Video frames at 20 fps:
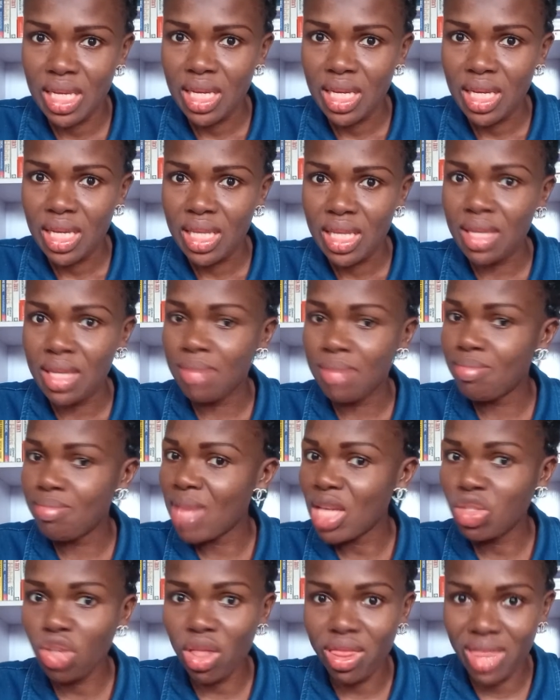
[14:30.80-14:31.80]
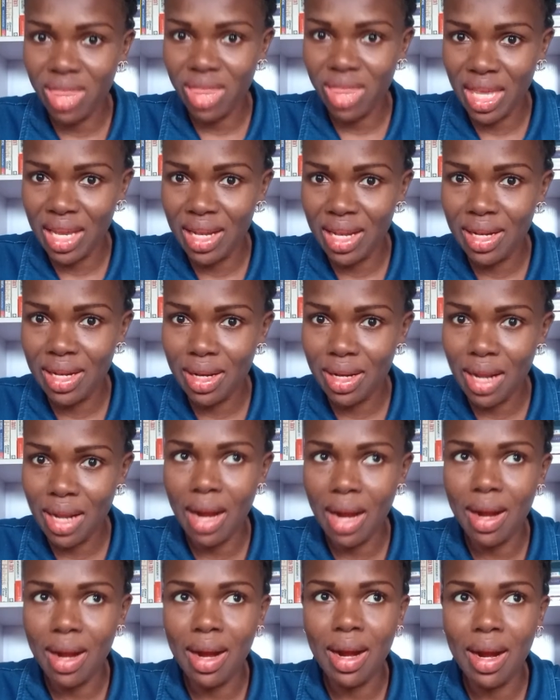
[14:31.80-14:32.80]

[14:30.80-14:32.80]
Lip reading: The major thing that